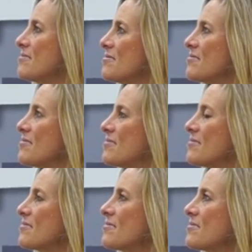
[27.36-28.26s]

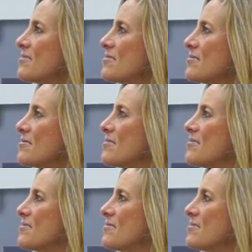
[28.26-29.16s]

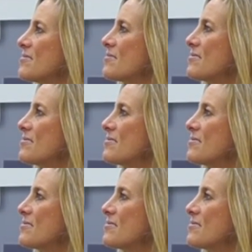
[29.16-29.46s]
No words are spoken by the person on screen.